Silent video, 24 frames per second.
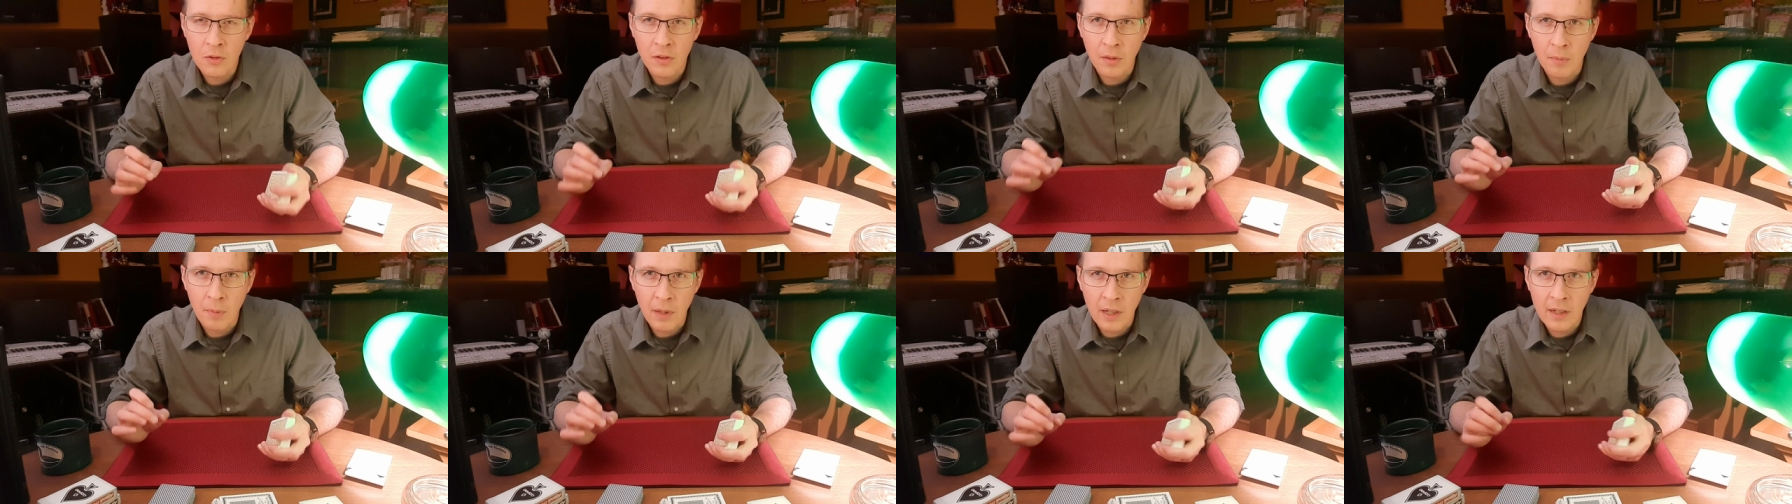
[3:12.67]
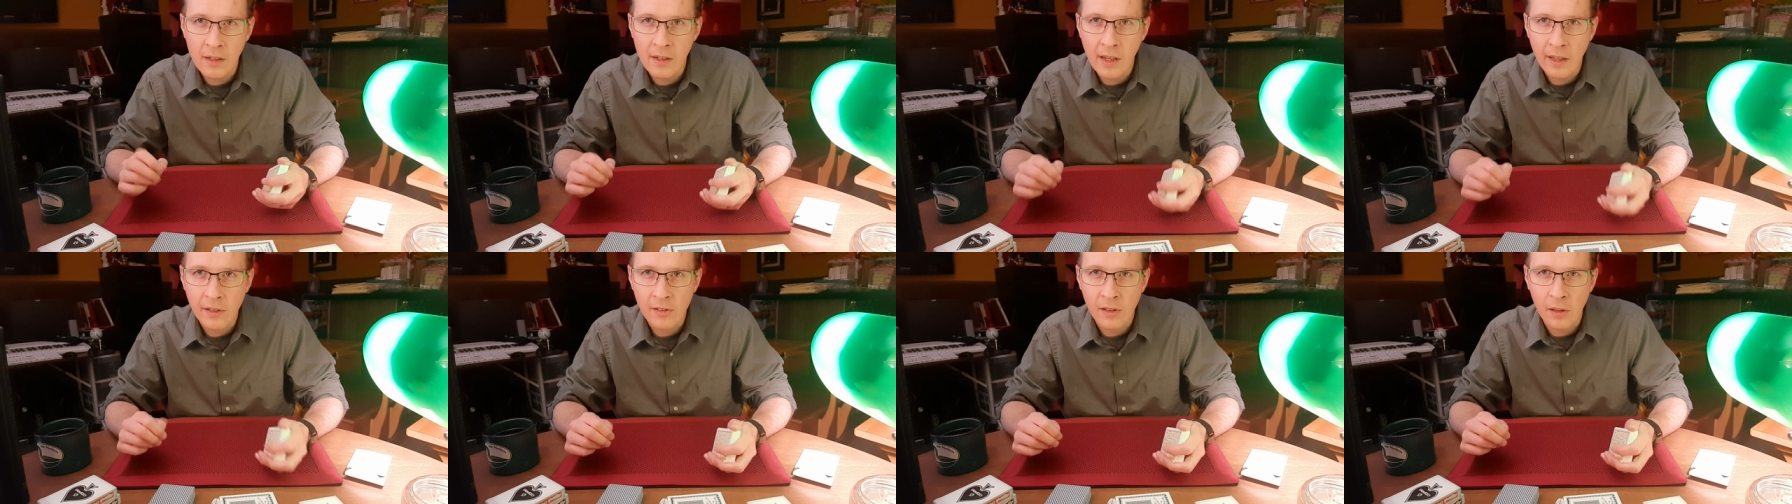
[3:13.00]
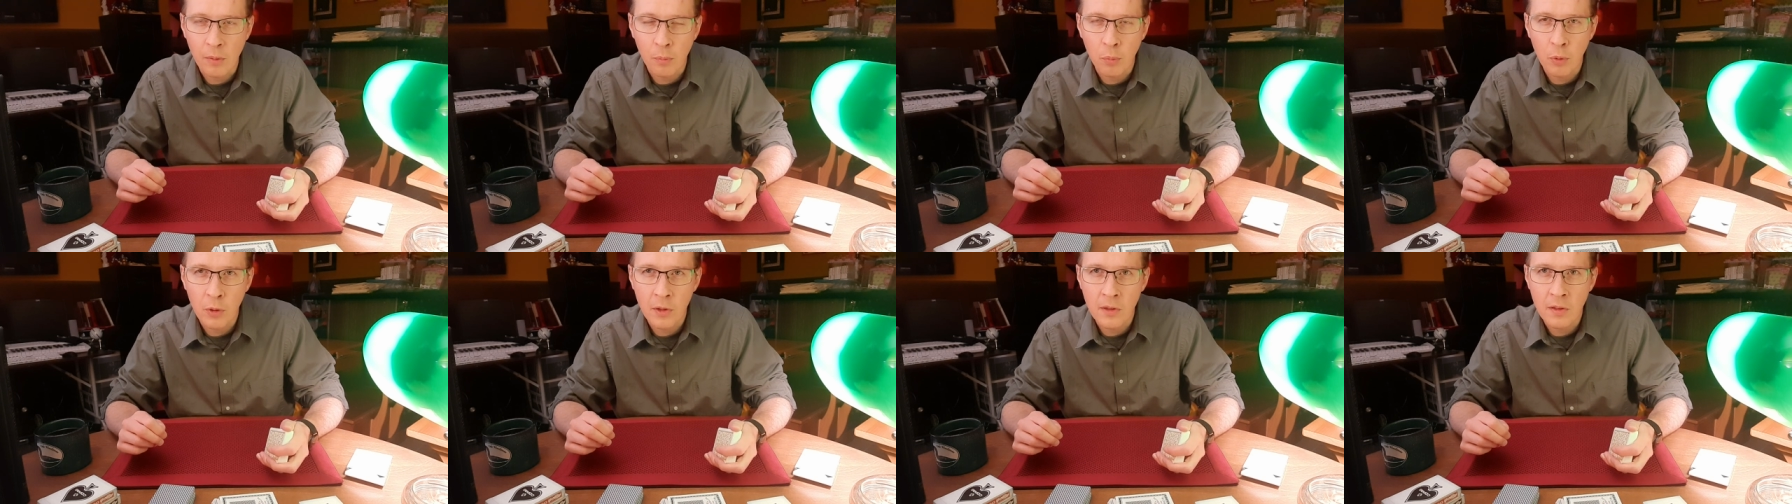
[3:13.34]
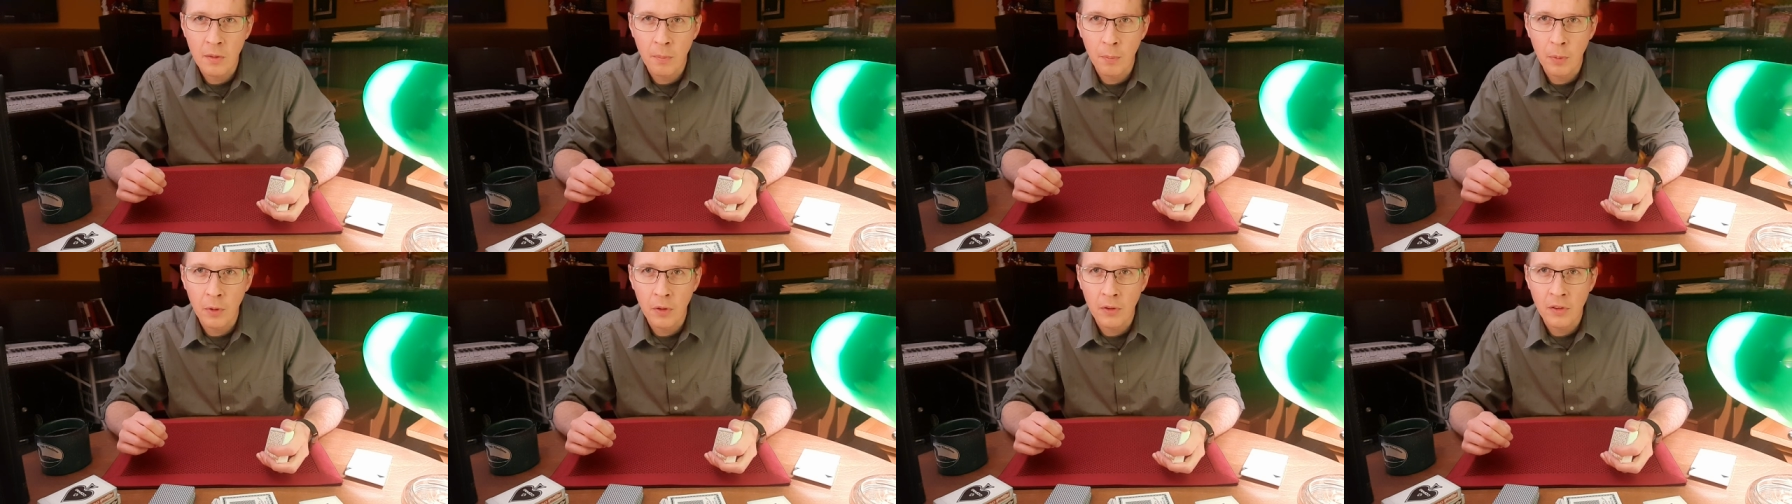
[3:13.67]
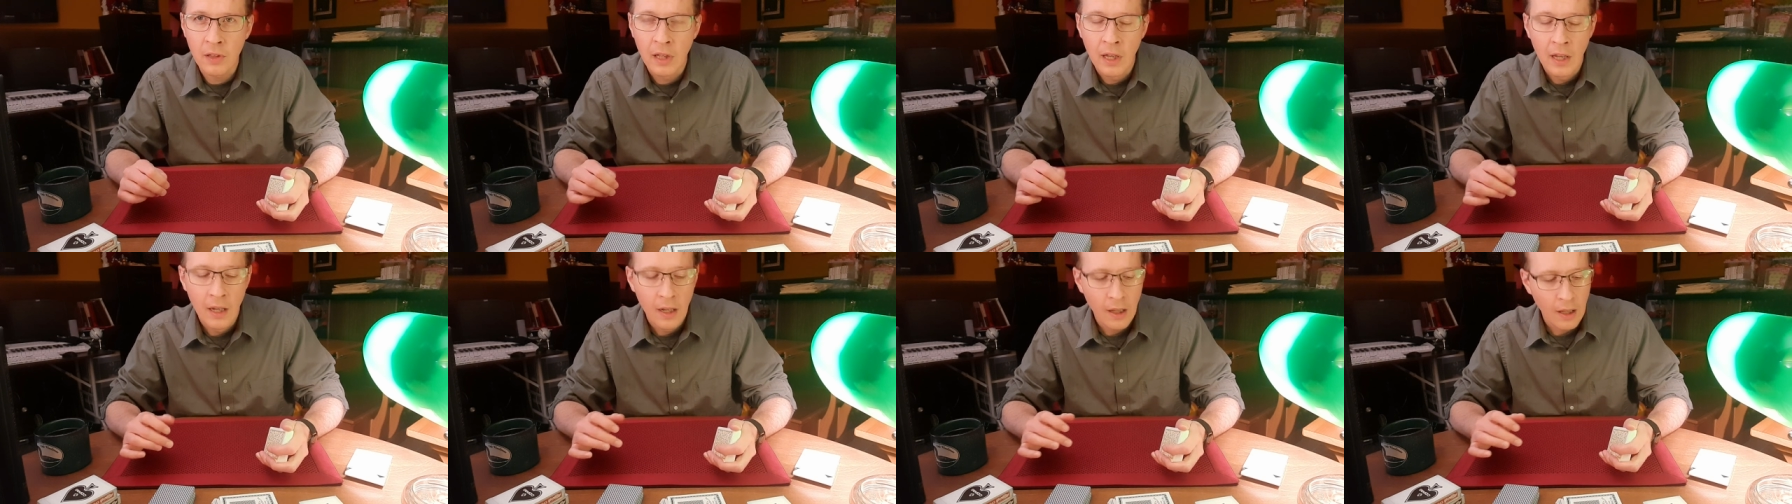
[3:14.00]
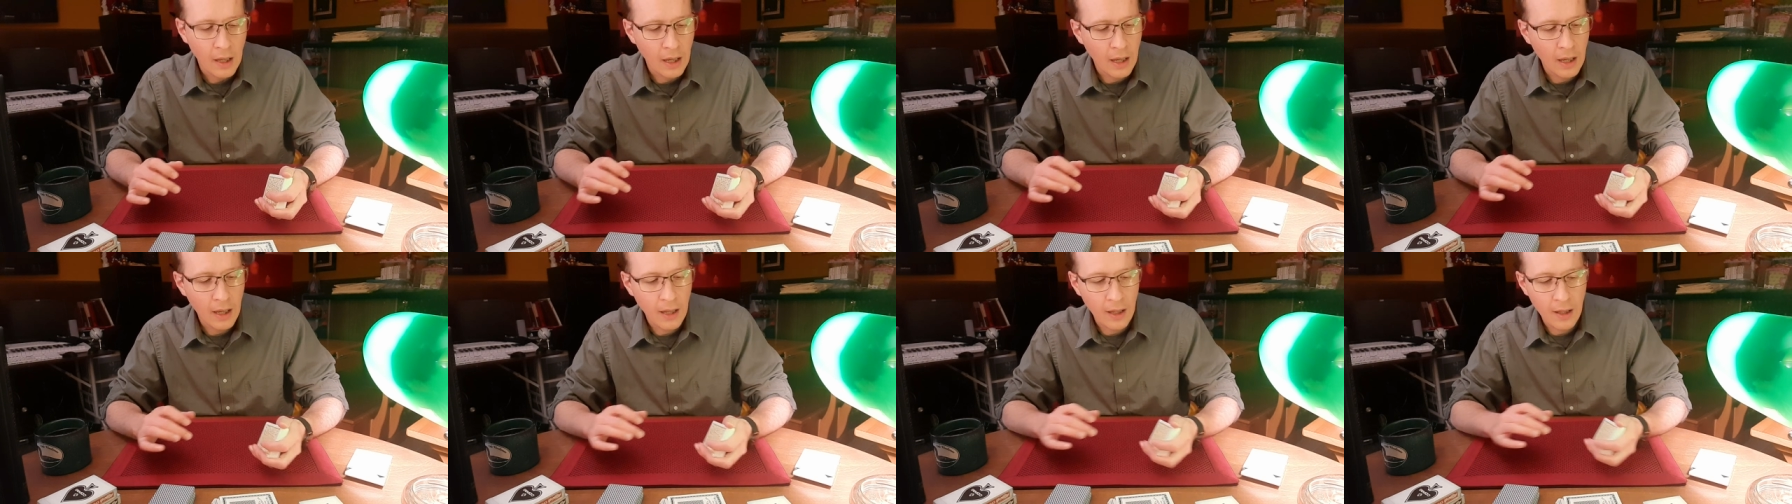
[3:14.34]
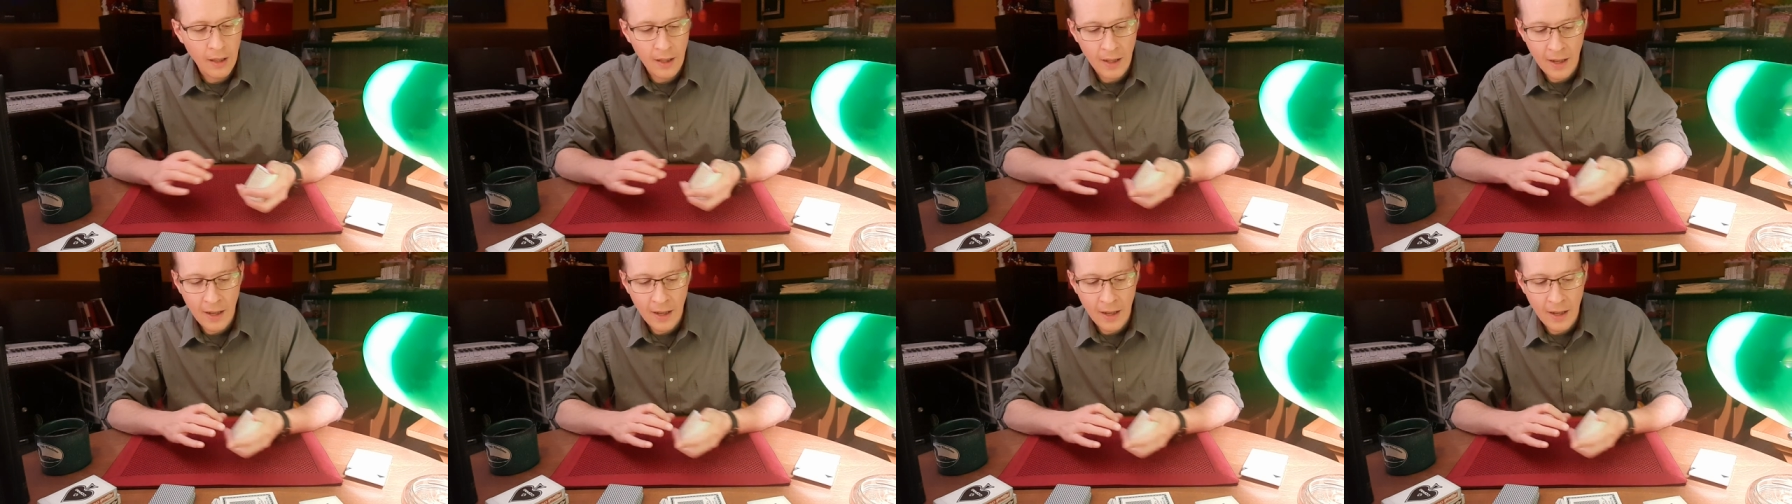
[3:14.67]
some indexing principles uh,